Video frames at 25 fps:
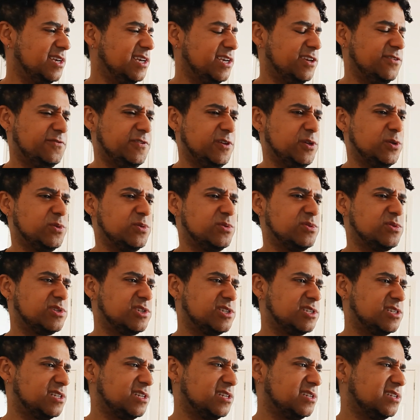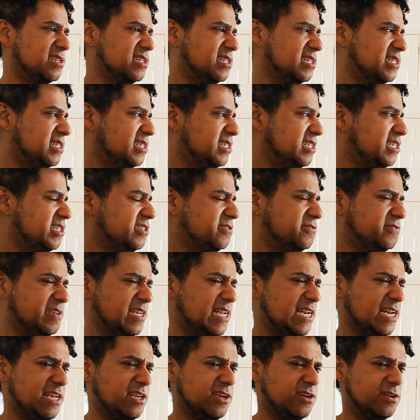he feels this
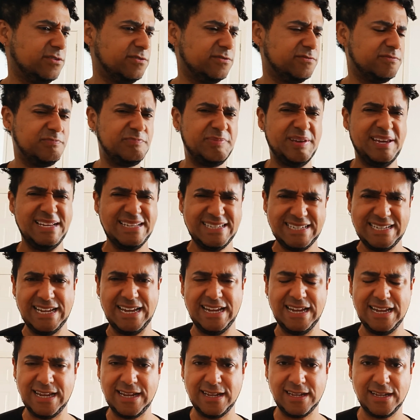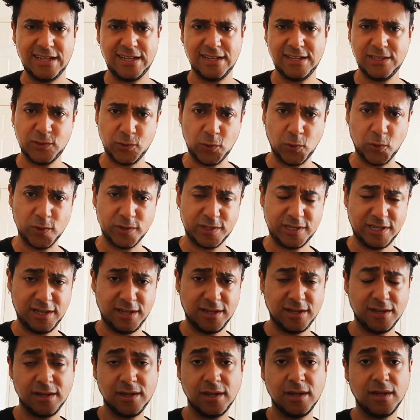feeling of pity towards
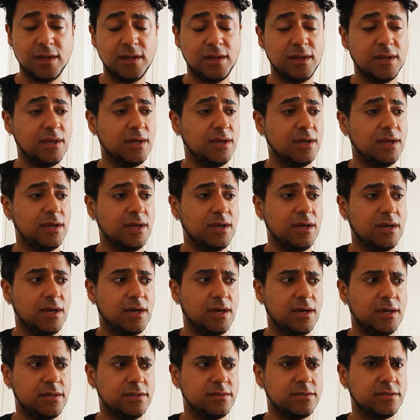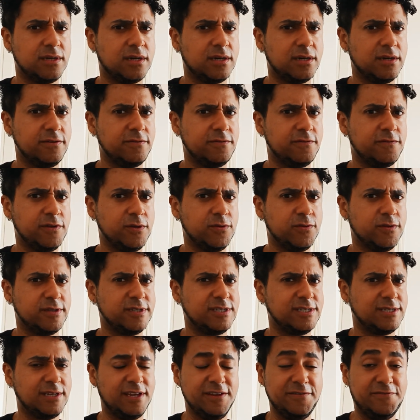her. And I
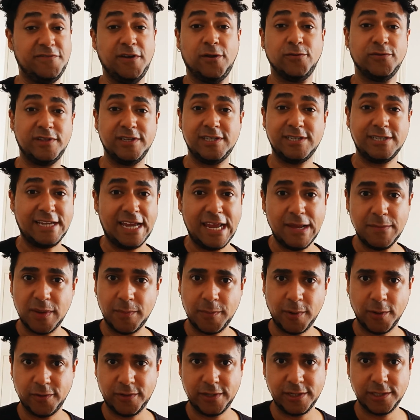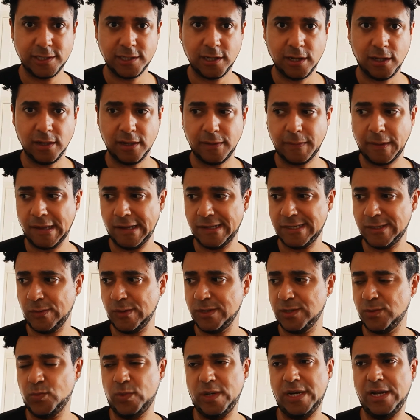felt the same about this girl, because I
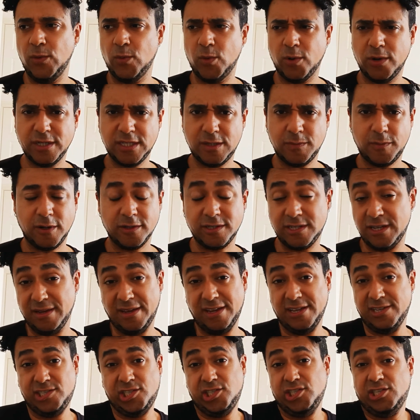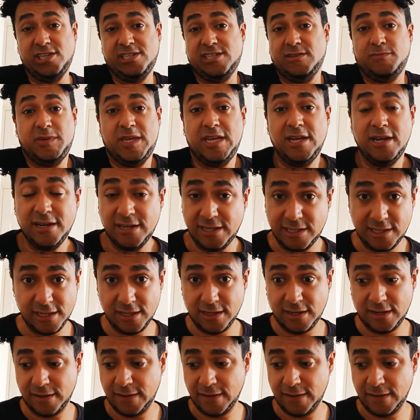was really worried about her because she disappeared.